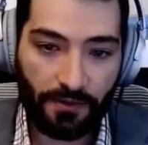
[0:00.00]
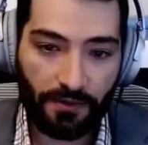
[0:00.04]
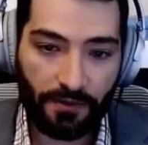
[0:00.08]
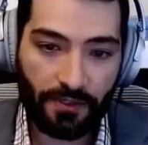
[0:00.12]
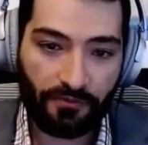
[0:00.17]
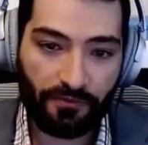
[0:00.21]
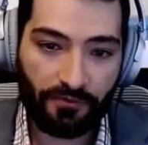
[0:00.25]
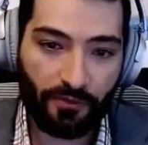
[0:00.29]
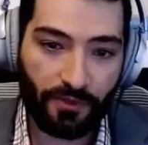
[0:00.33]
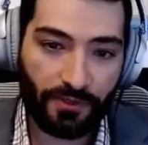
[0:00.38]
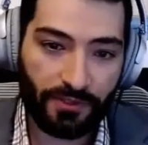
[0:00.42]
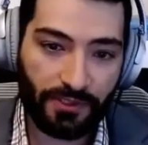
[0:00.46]

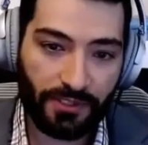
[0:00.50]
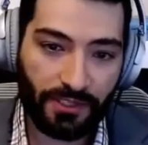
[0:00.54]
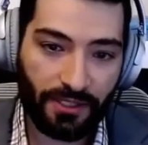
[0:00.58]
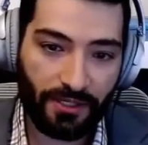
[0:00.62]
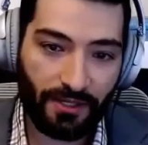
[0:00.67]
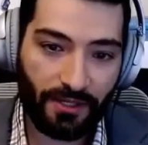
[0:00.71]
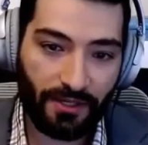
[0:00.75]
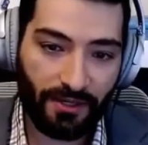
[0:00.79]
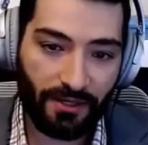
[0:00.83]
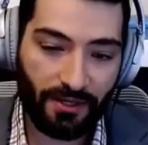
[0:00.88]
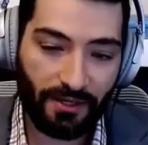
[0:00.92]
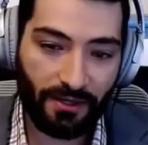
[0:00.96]
different
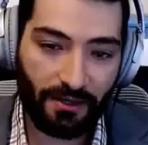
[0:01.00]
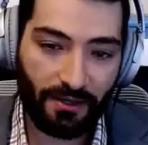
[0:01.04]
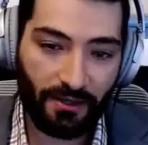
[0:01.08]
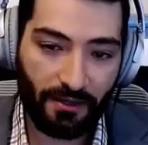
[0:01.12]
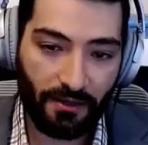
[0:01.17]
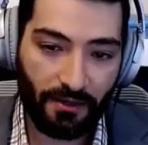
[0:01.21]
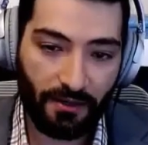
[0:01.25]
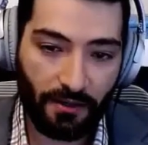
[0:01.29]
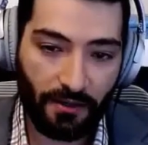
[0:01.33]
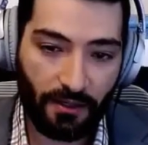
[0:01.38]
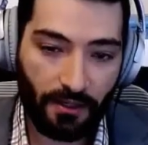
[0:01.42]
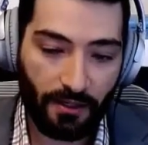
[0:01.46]

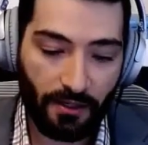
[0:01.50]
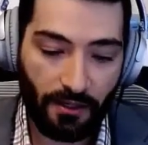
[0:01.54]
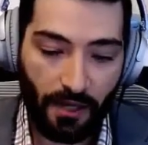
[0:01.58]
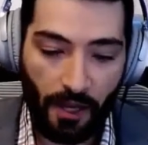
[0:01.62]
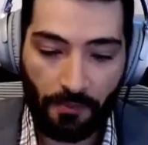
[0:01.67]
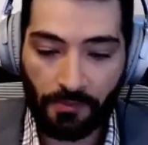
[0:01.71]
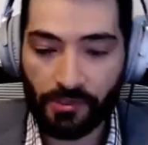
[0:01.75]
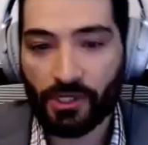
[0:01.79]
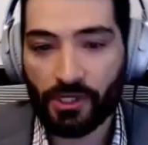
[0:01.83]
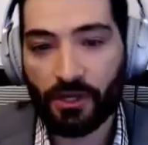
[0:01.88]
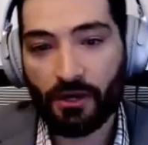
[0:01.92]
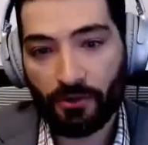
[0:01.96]

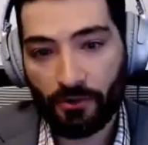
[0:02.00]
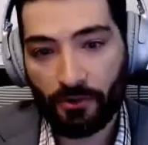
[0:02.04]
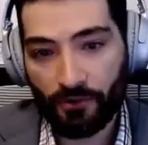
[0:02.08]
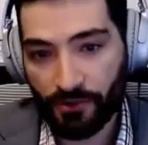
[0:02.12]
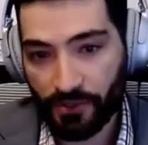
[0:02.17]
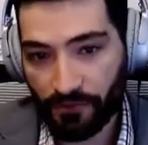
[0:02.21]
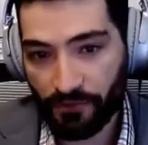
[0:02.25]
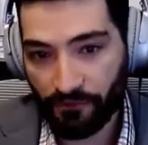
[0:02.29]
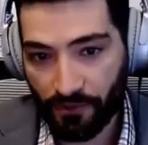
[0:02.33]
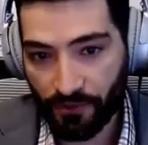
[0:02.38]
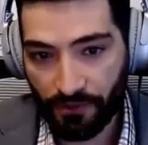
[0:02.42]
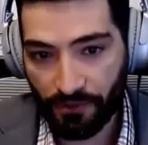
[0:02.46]
amsar, or the
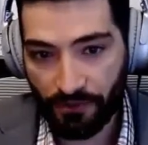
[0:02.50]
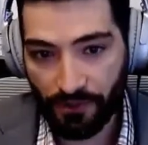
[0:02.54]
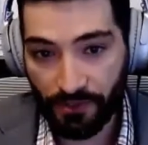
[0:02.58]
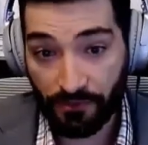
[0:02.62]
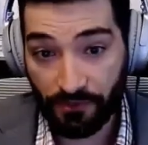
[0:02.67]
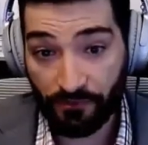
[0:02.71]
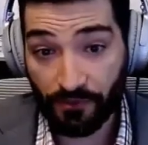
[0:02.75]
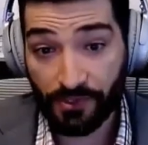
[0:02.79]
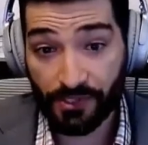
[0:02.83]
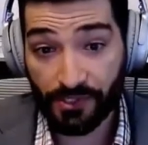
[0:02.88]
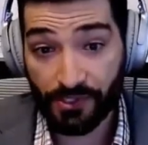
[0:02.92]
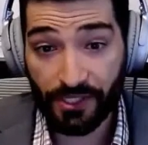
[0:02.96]

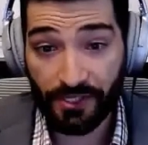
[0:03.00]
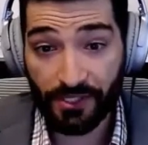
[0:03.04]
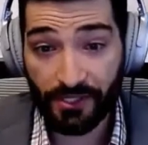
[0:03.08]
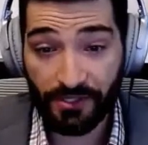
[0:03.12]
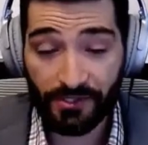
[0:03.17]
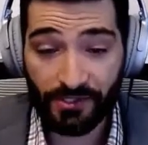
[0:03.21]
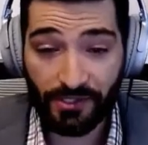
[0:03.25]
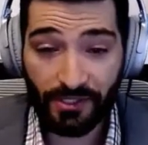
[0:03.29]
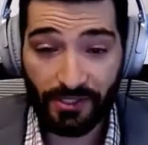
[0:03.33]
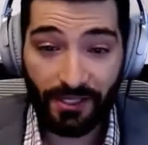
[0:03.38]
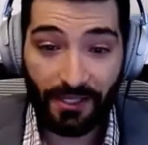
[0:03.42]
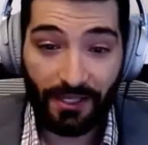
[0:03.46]
different
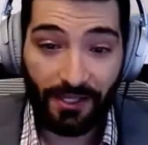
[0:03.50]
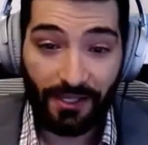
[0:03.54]
cities.